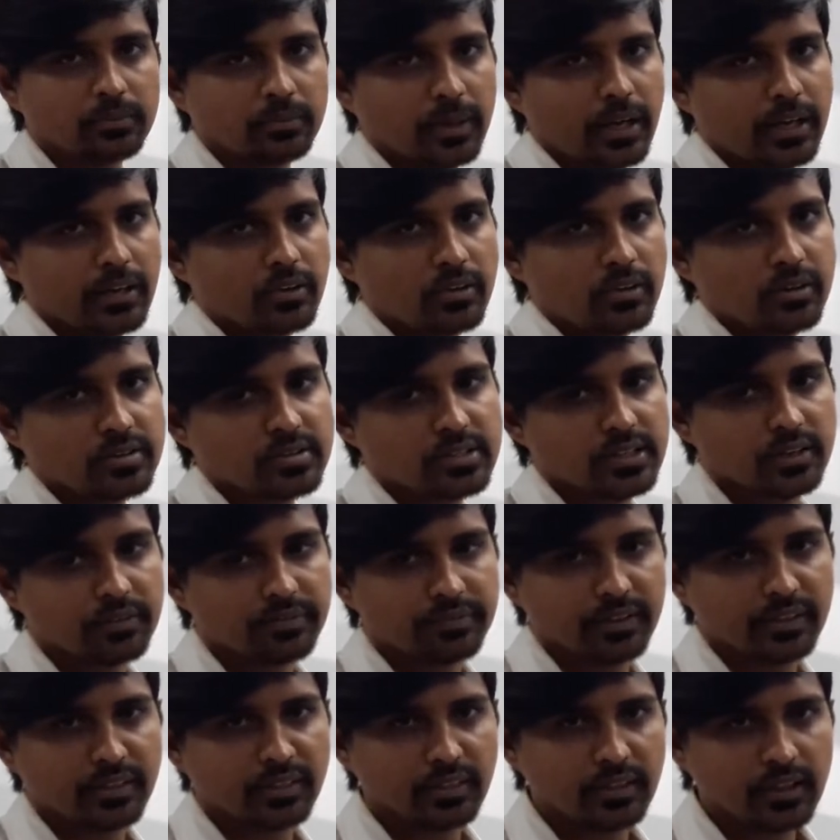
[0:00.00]
by yourself
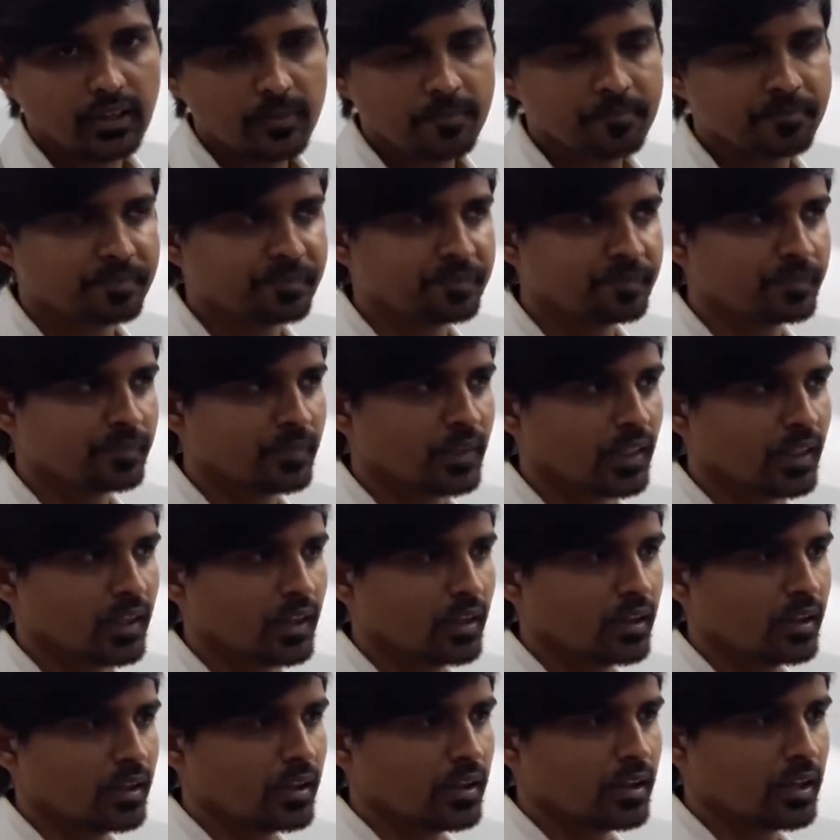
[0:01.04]
in
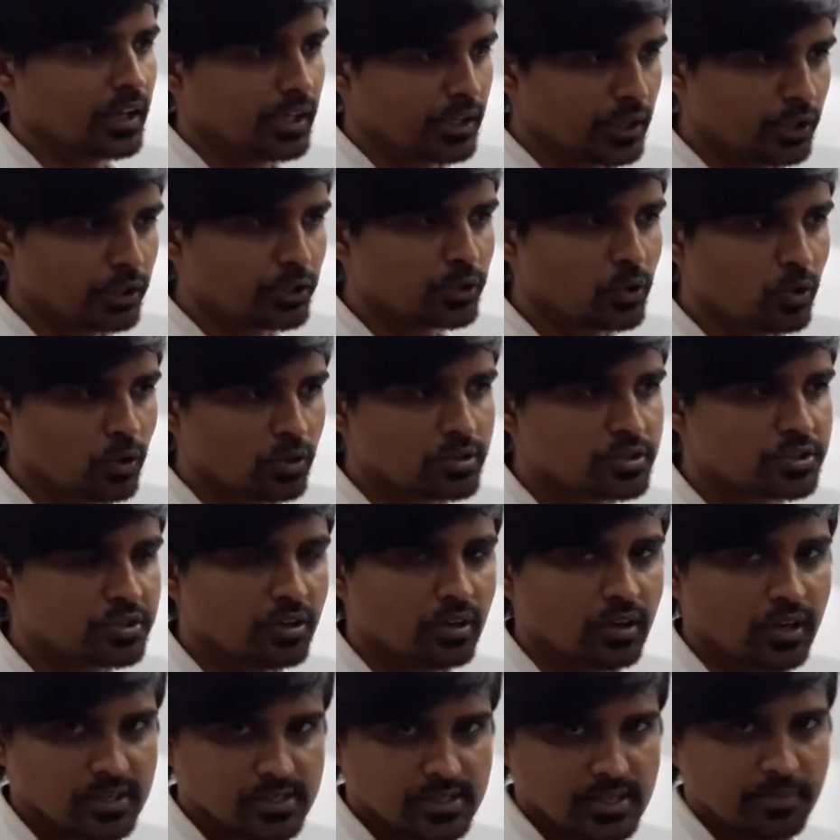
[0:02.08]
your notes
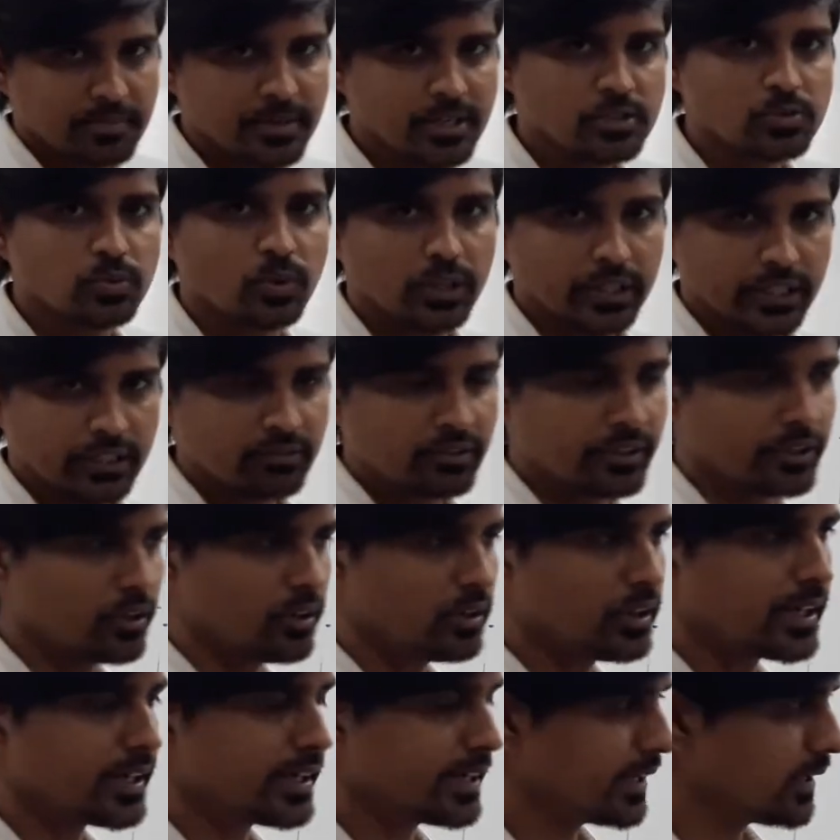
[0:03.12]
or assignments, whatever you are
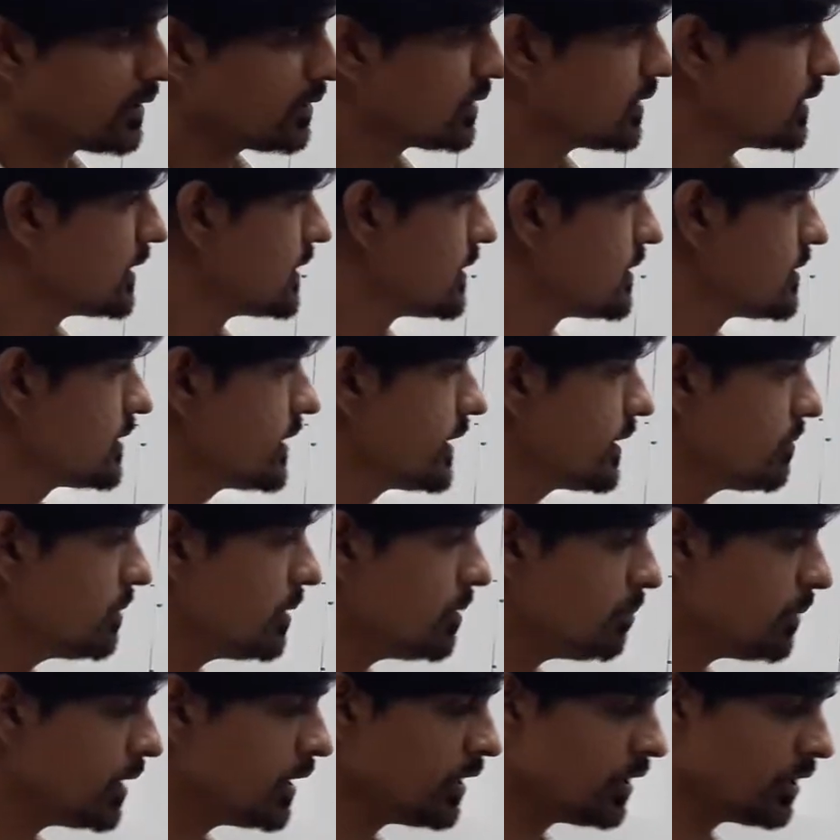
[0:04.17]
writing. So
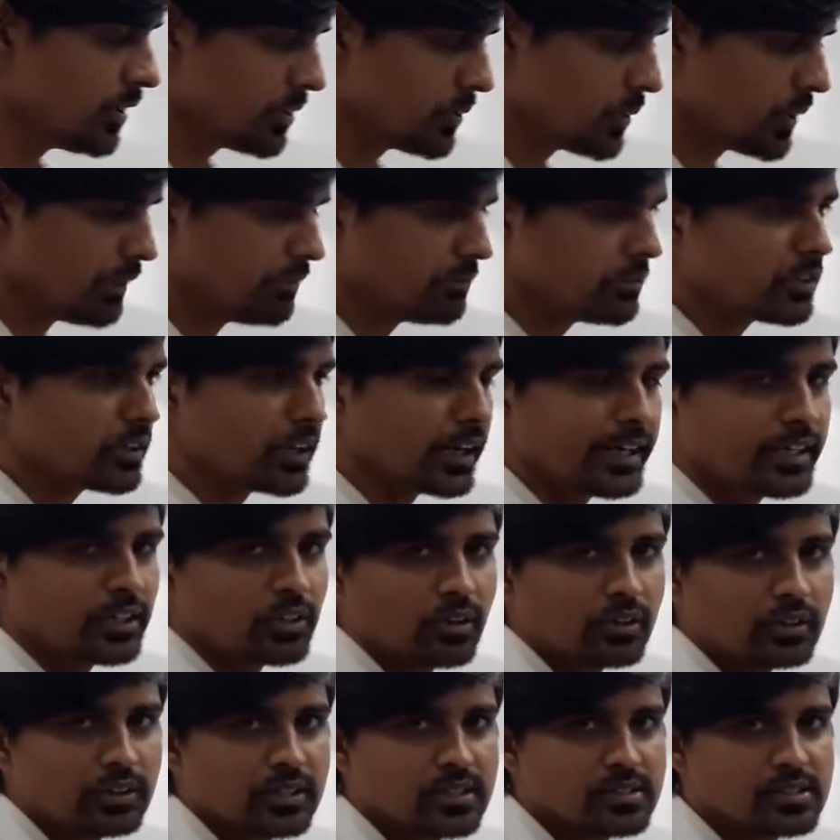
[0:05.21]
remember, you have to write
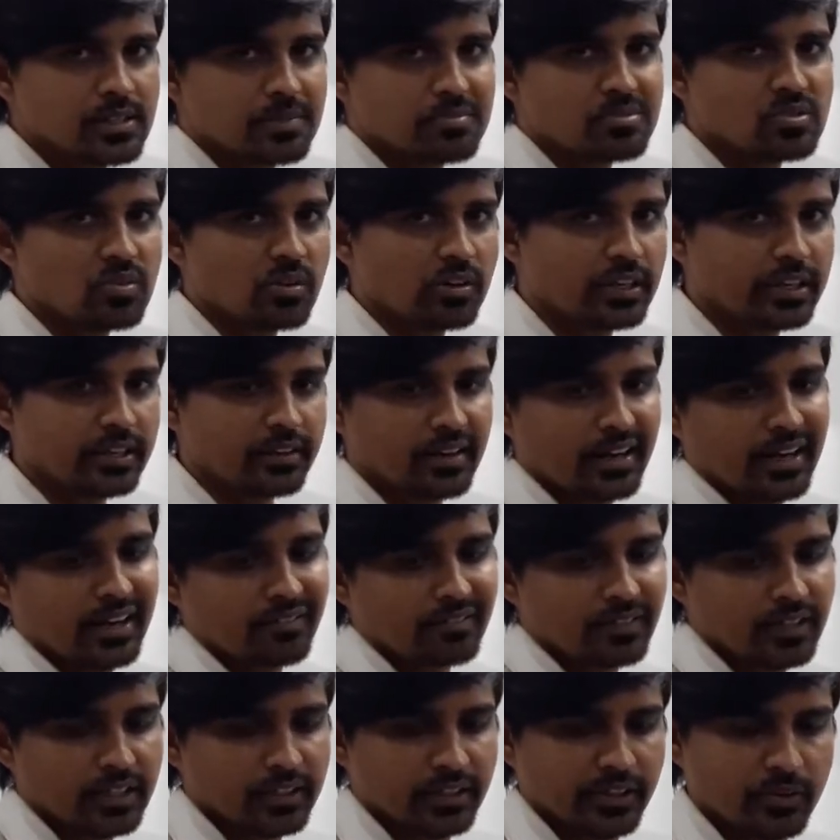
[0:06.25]
all these sums, whatever I
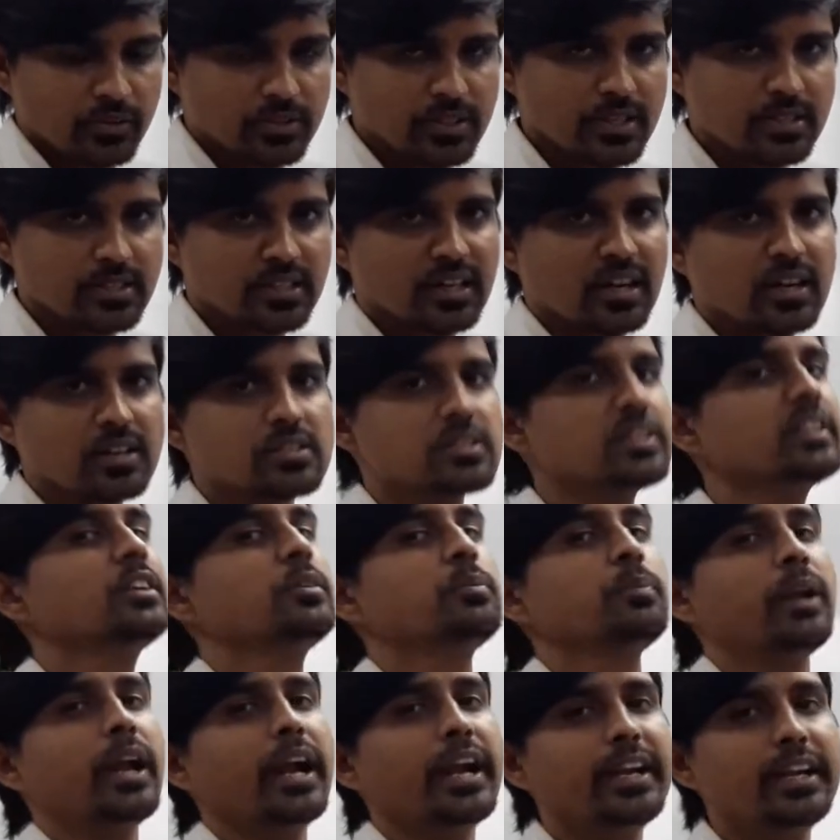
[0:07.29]
have done. You just can't sit
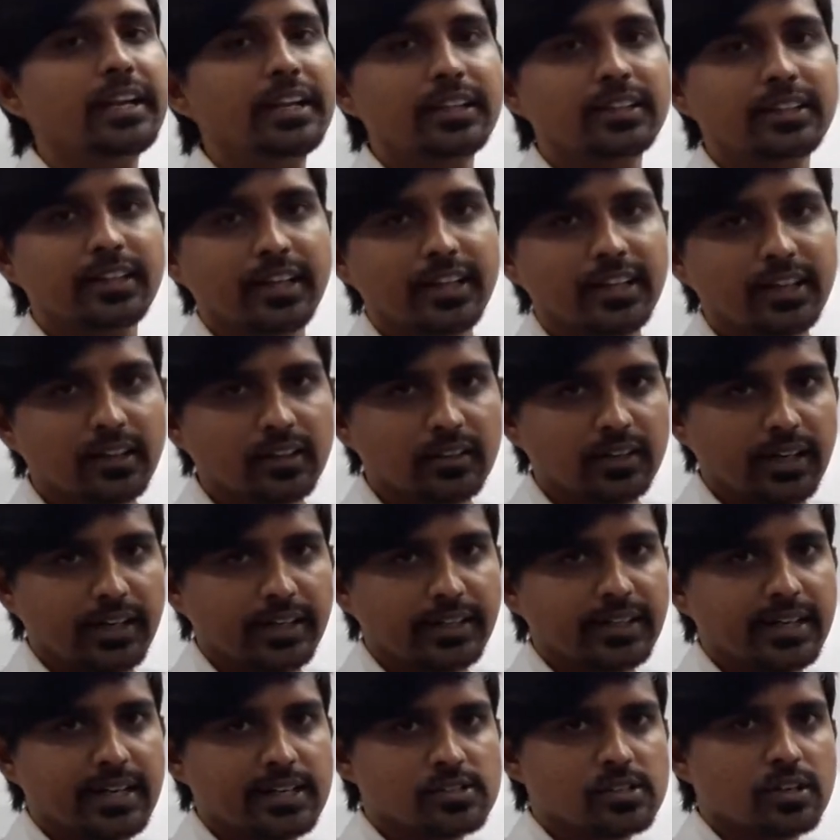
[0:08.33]
blindly there
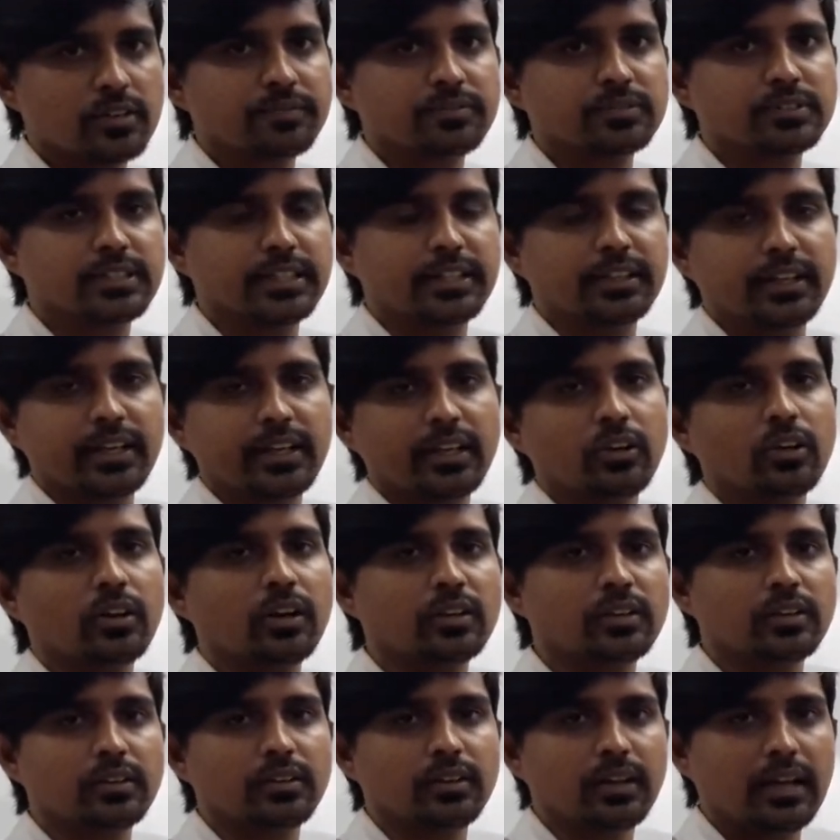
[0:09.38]
and as of sitting your
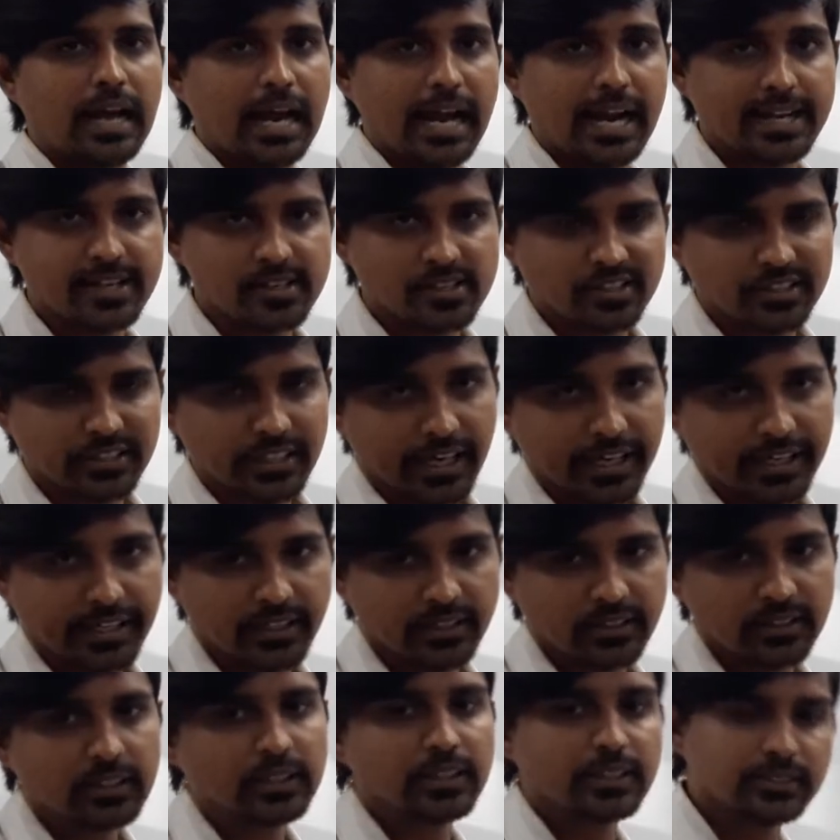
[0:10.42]
hands tied,
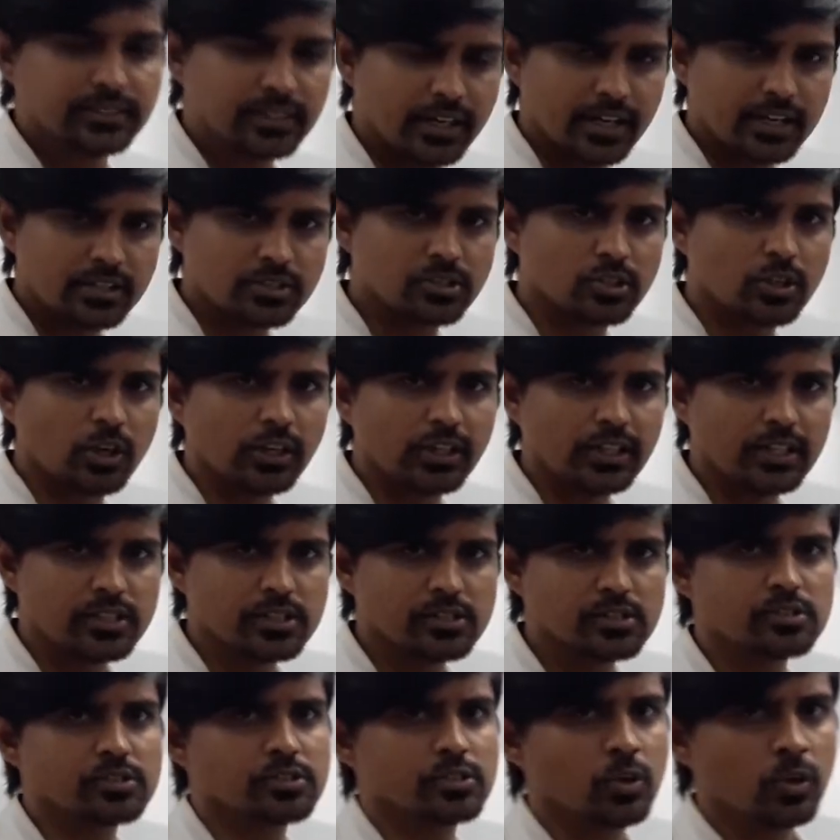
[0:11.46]
sir has taught
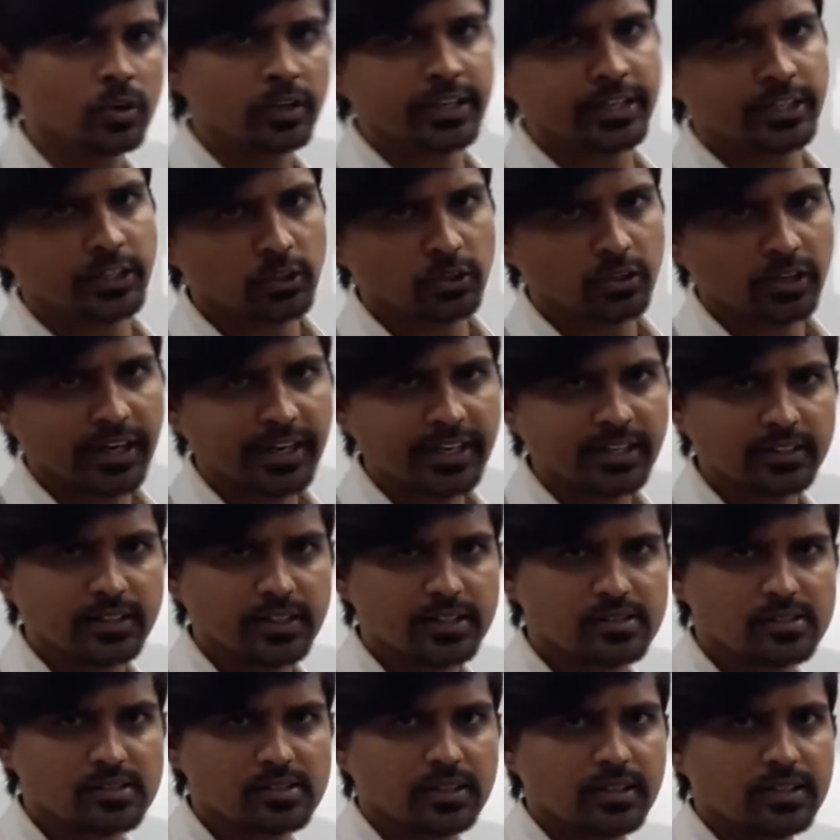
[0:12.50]
us, no need to write
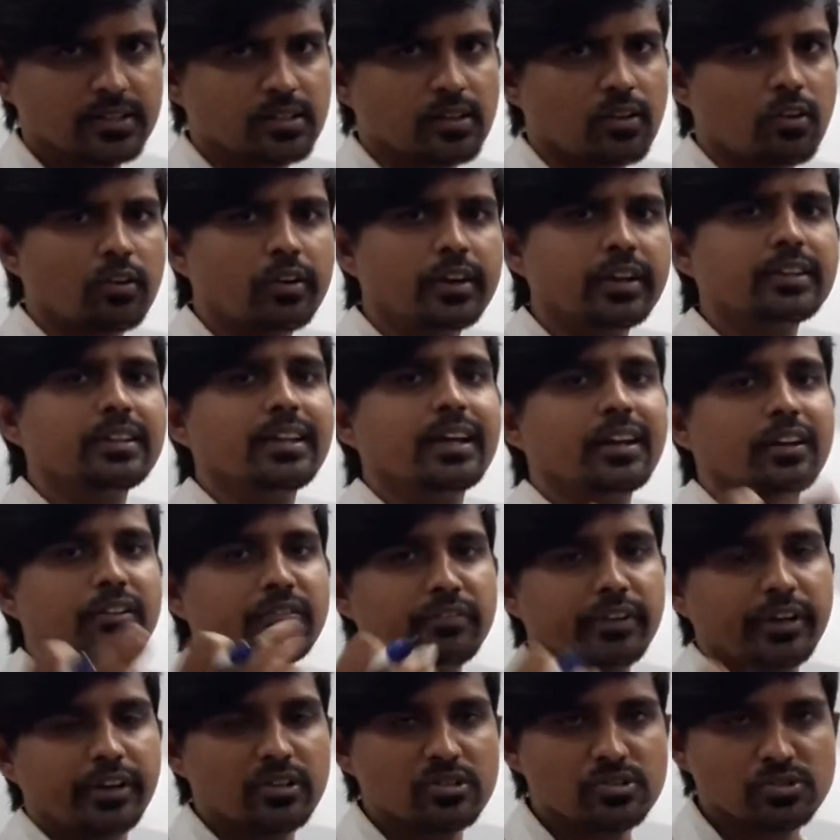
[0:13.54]
this, these are already there in
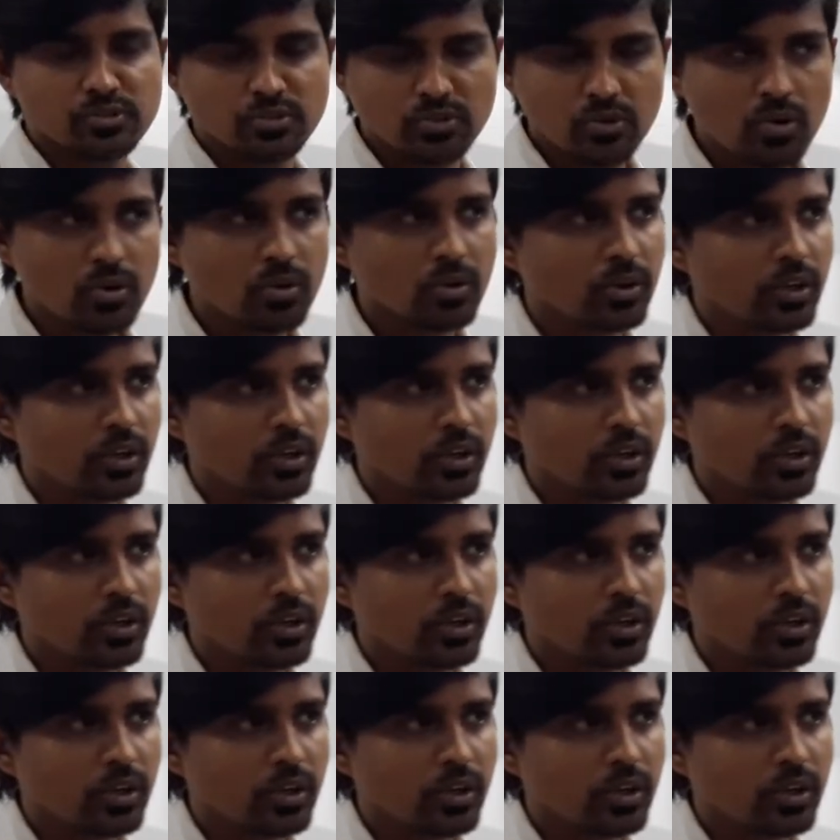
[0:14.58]
videos. No,